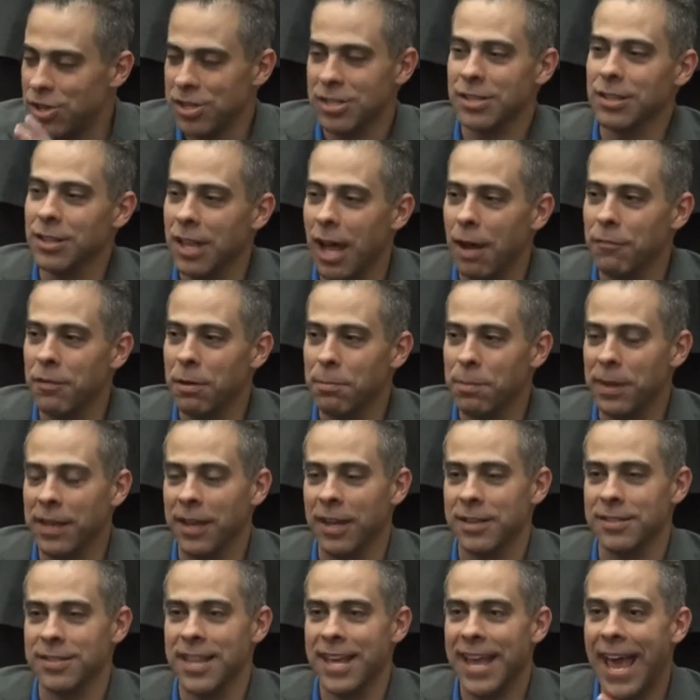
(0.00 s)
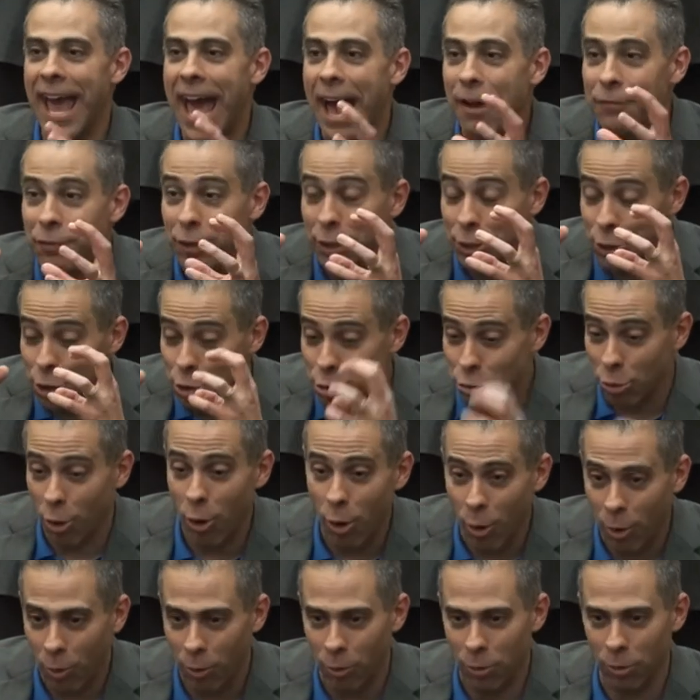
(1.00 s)
just love it because they have
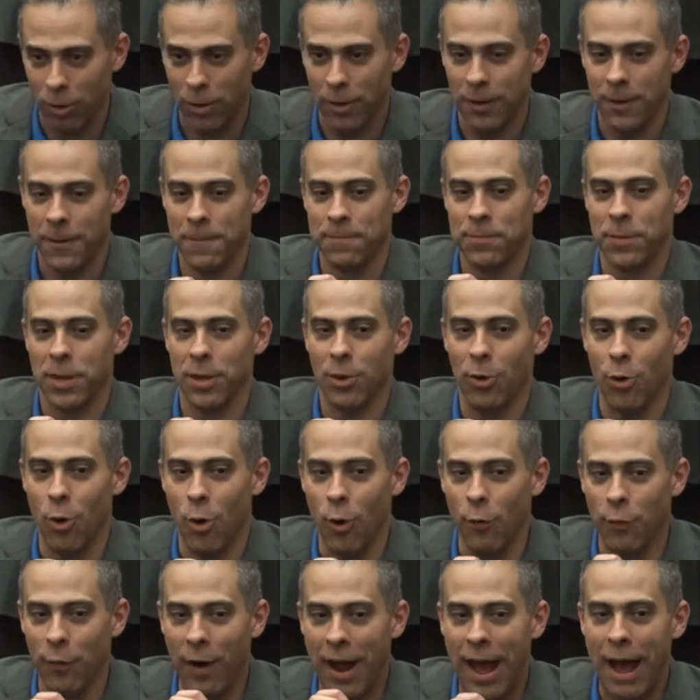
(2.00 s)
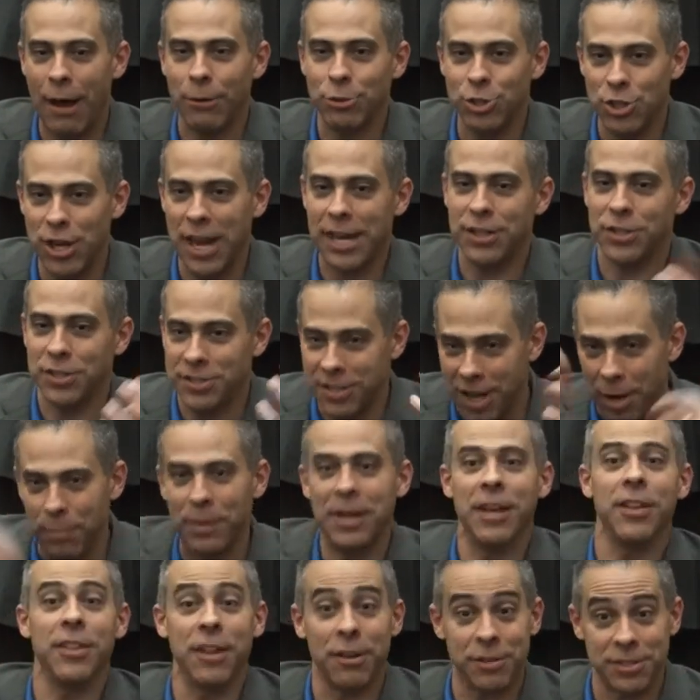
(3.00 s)
control over how changes come
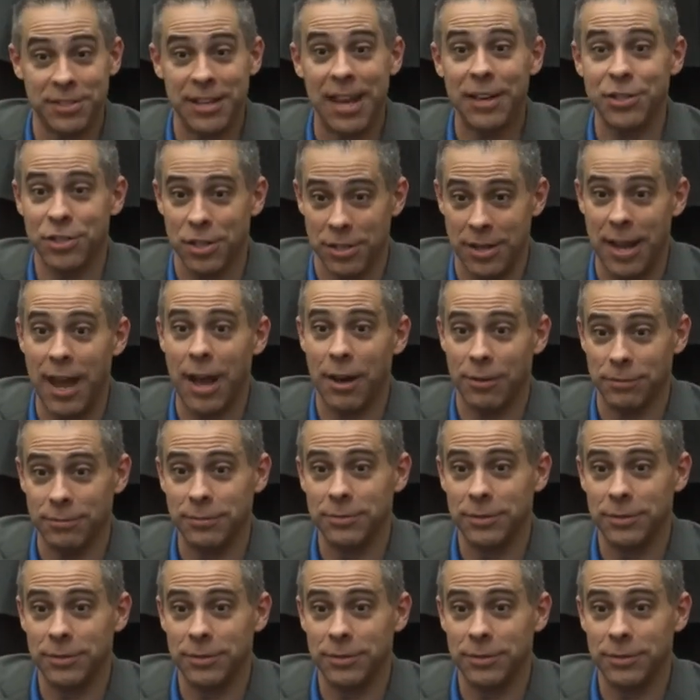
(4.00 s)
into their session now.